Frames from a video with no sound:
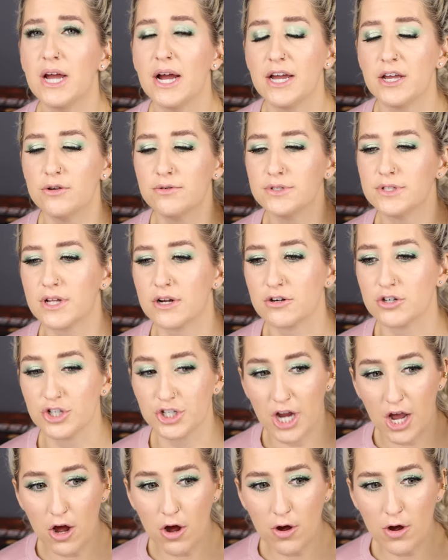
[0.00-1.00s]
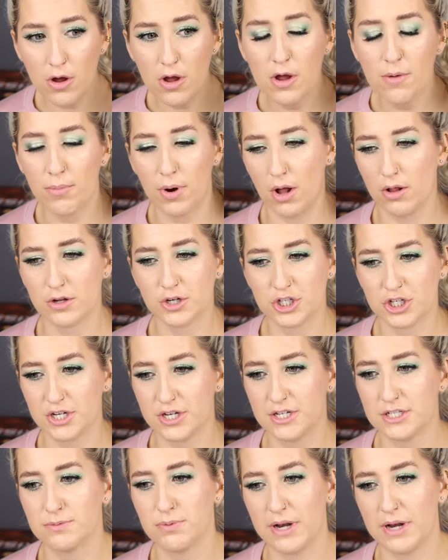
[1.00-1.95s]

I use their gel polishes,